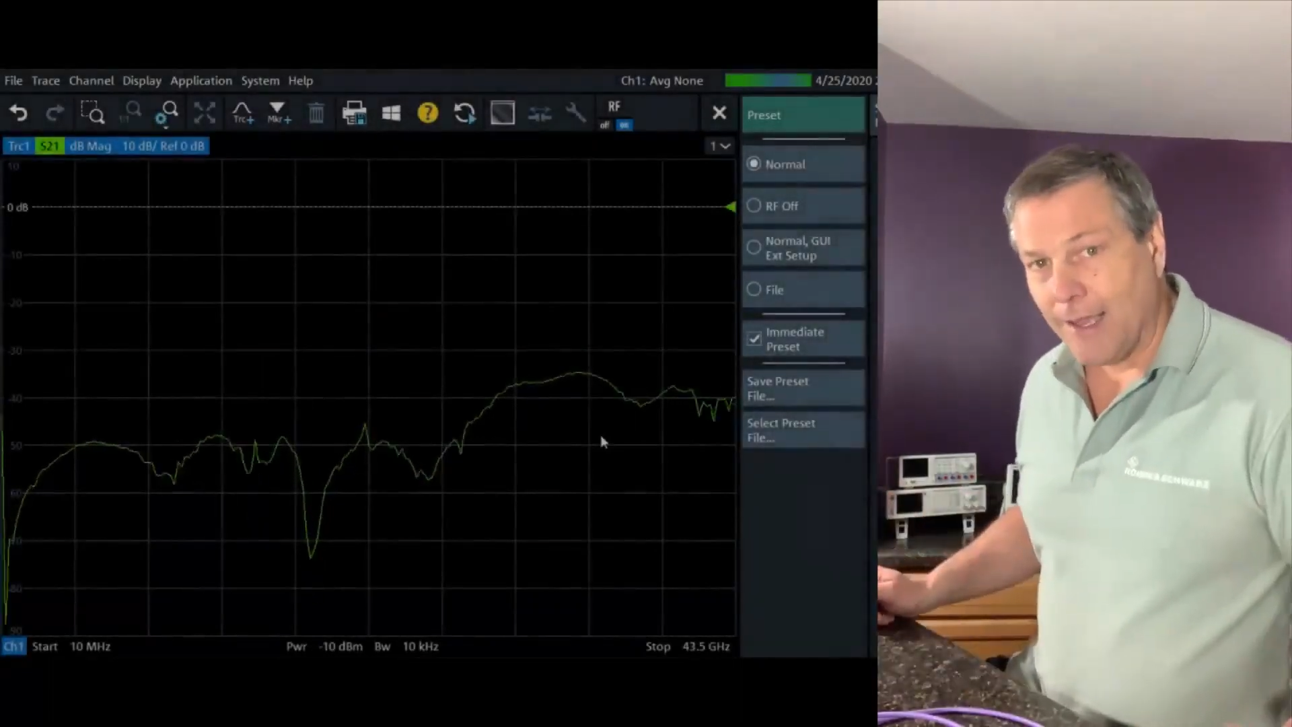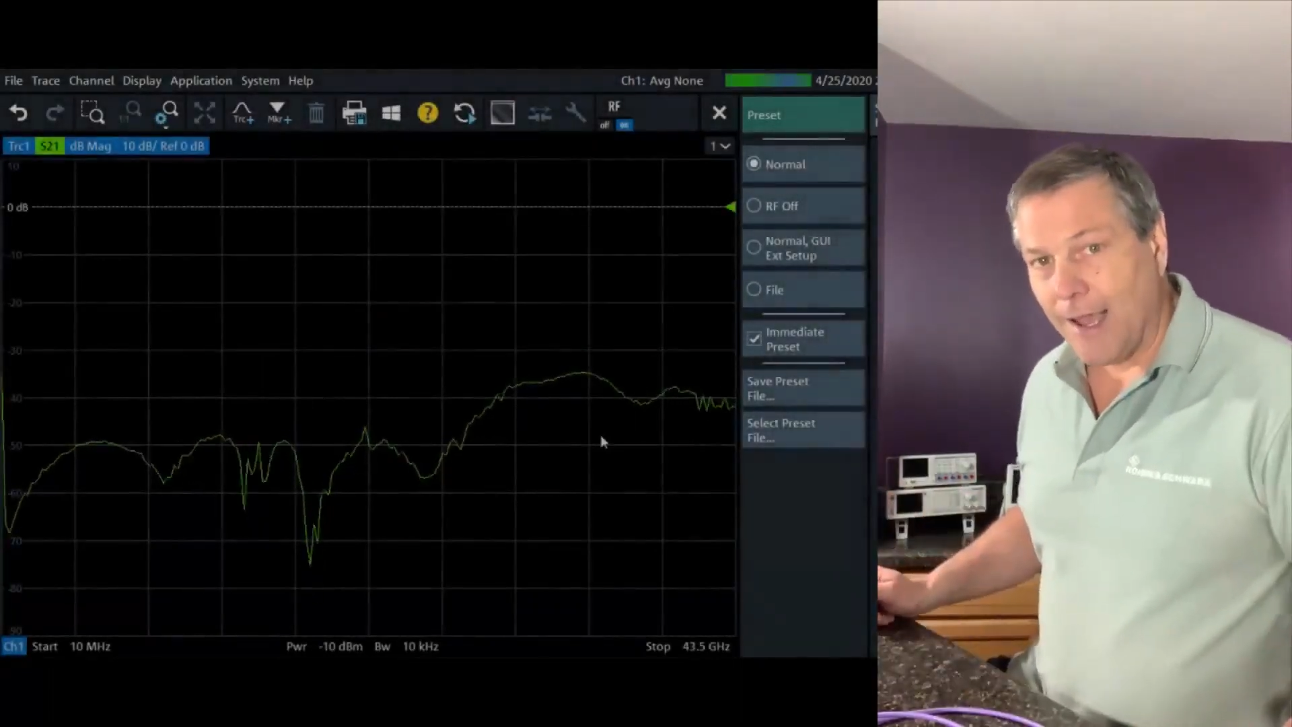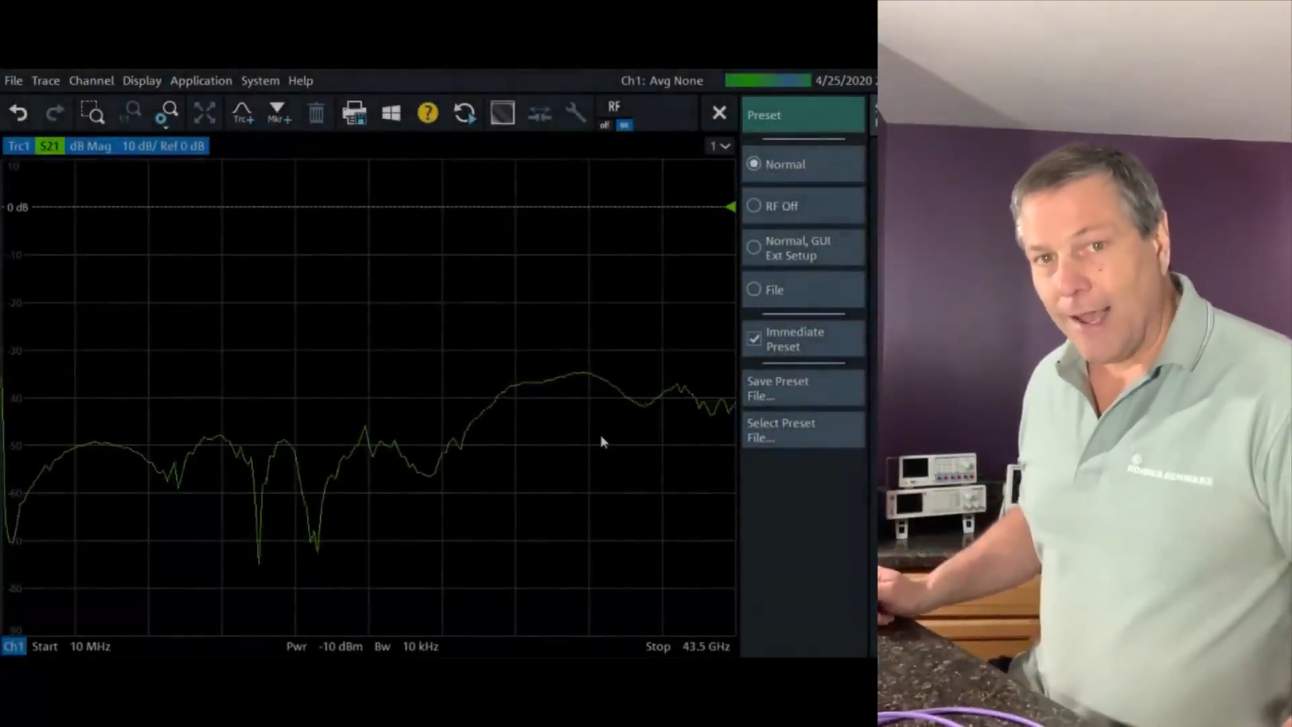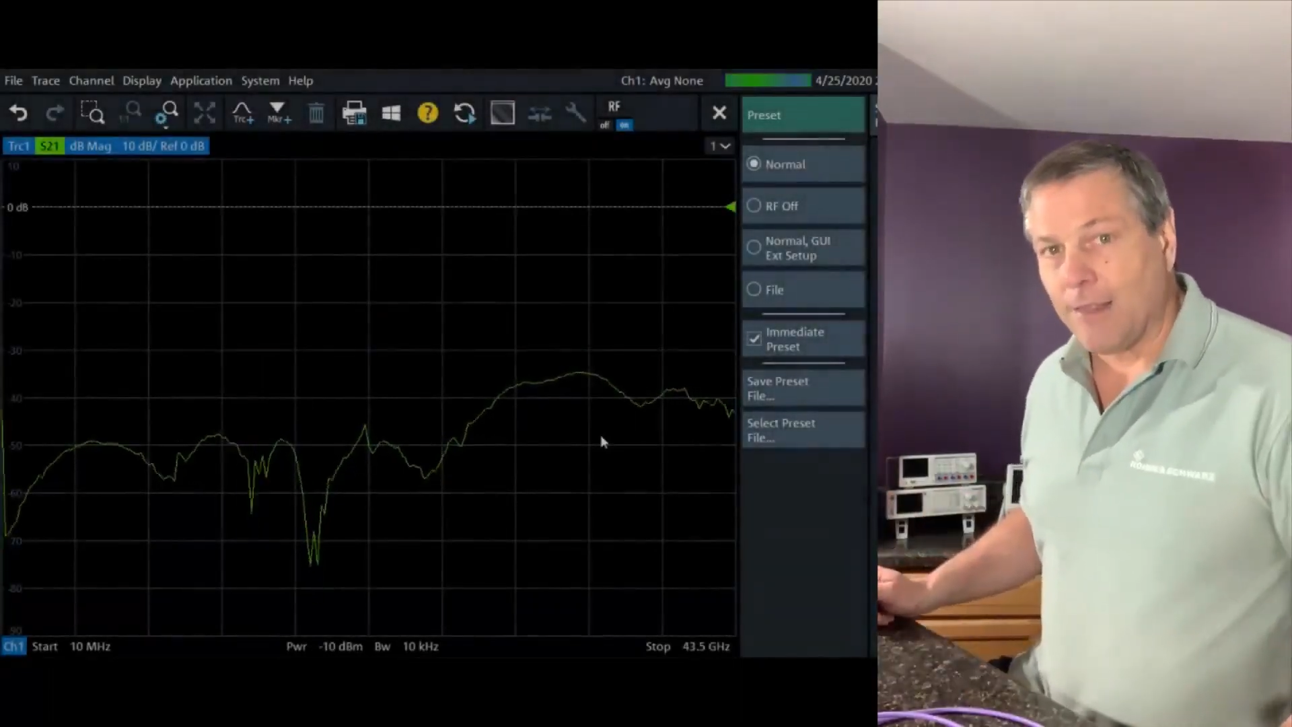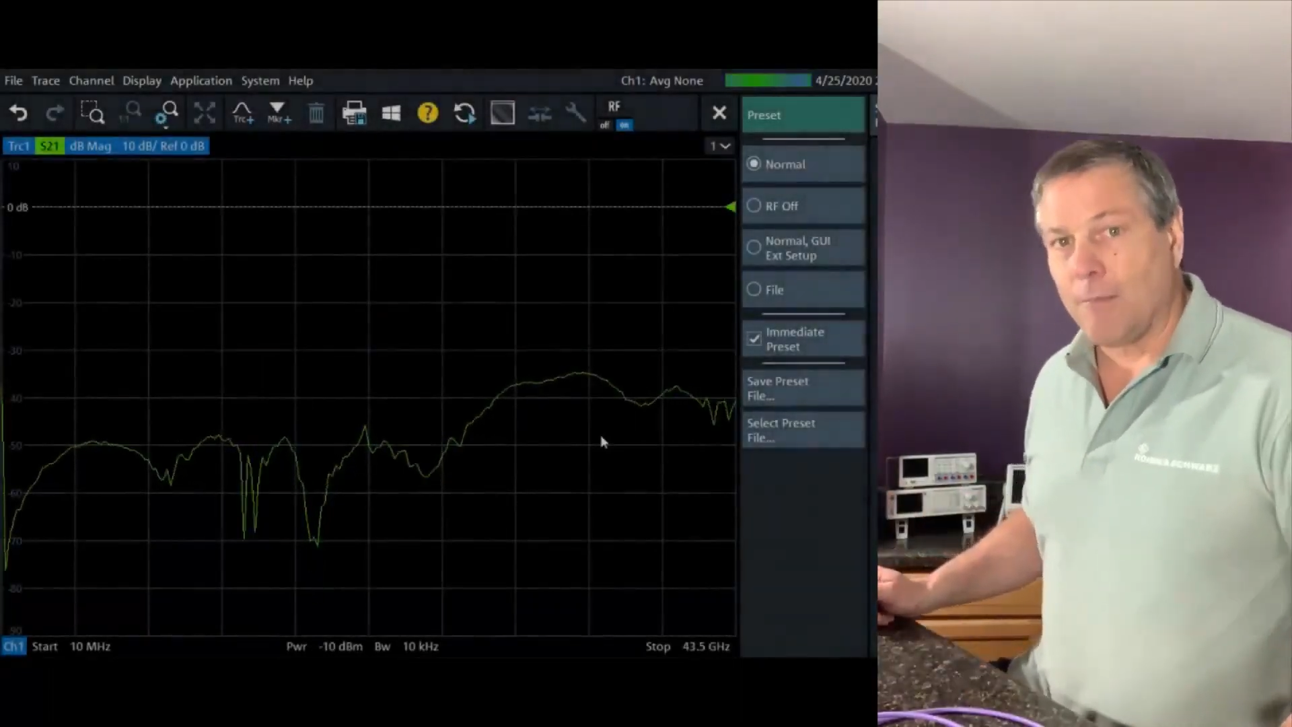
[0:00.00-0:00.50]

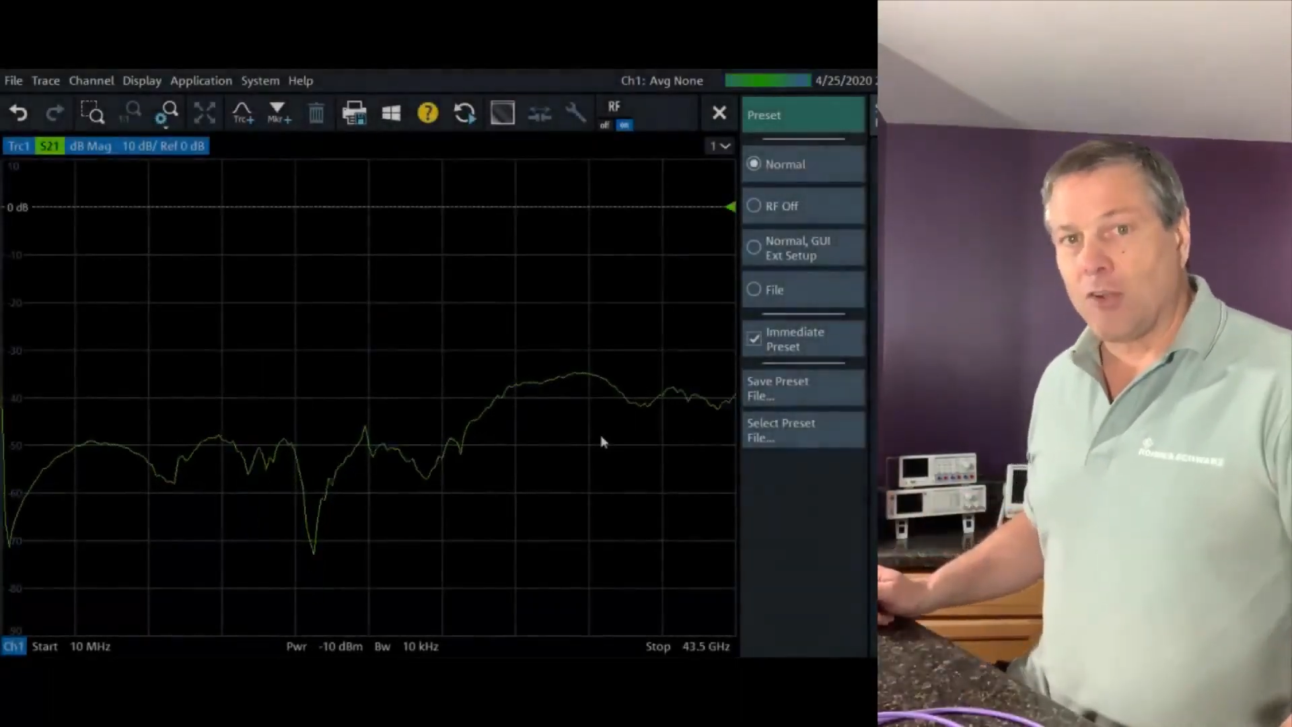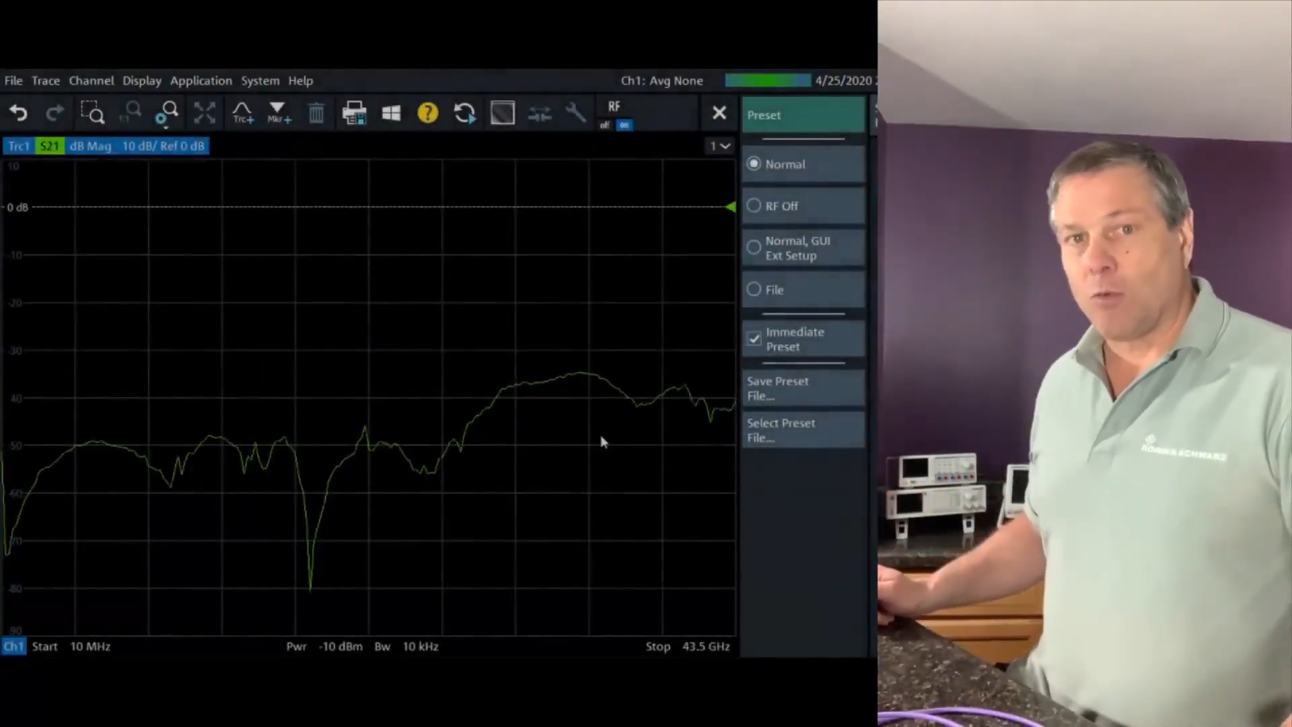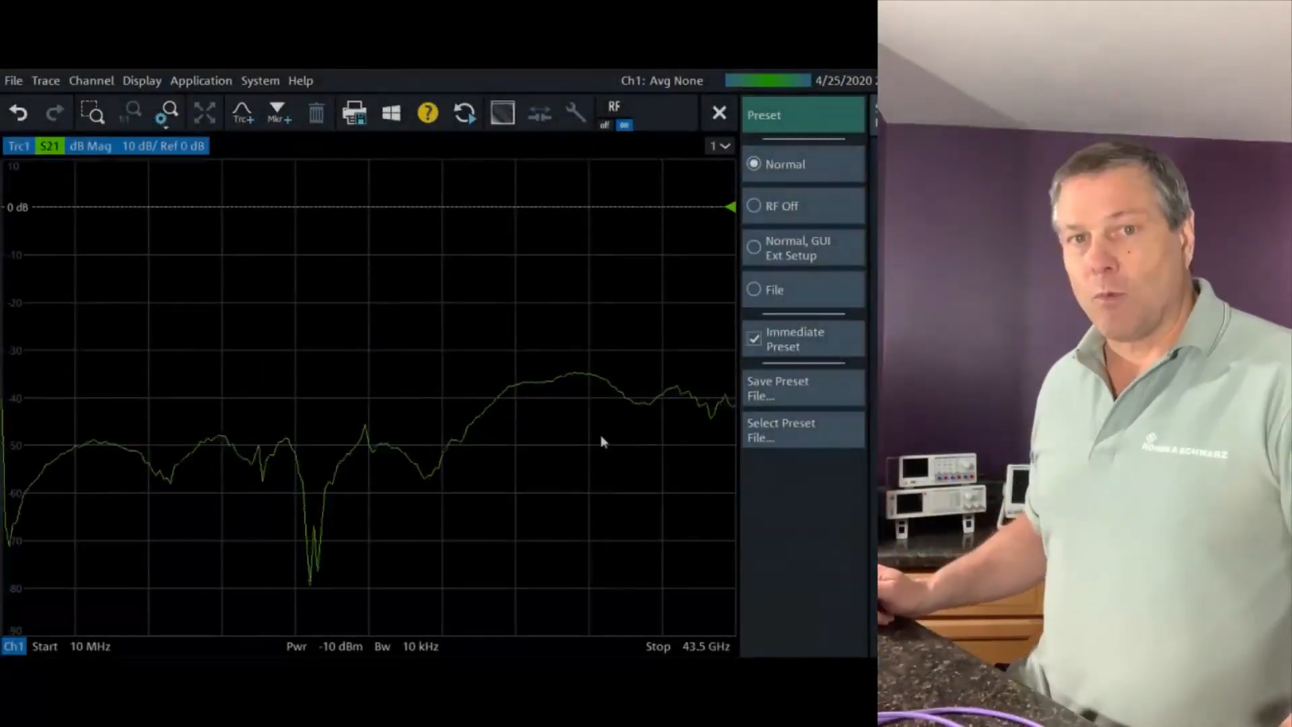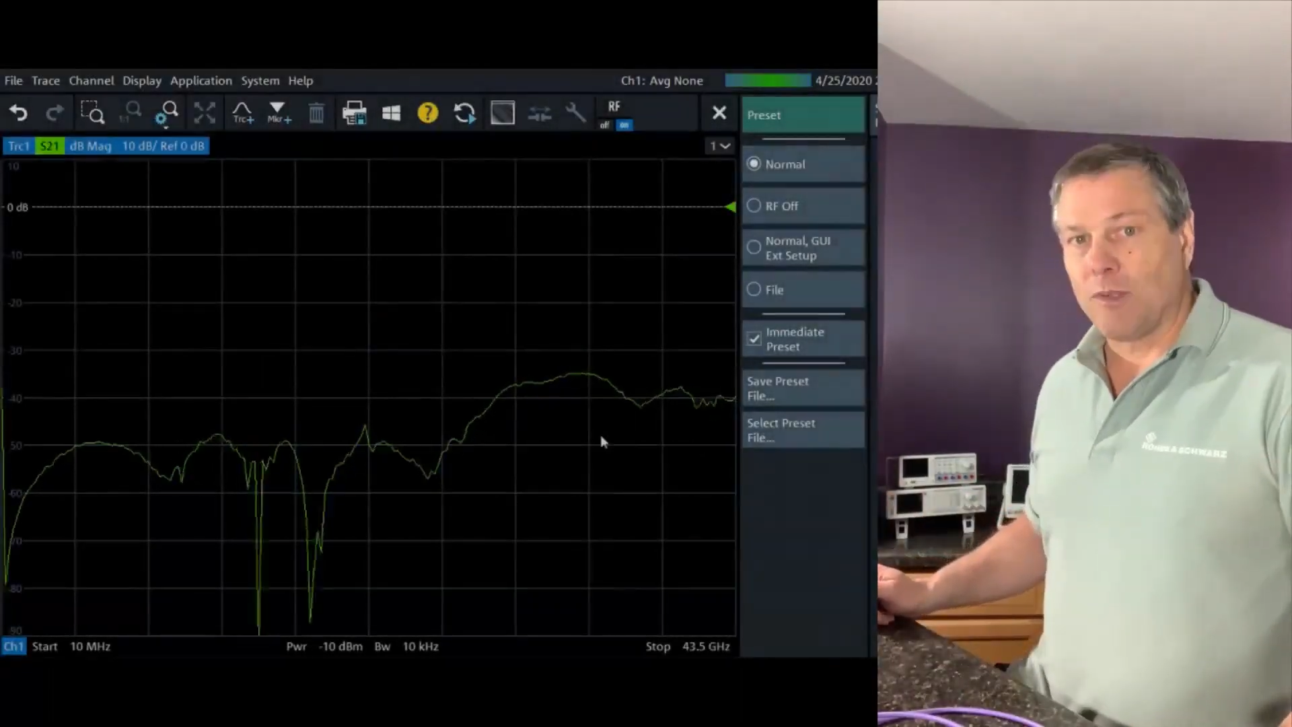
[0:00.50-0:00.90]
on the measurement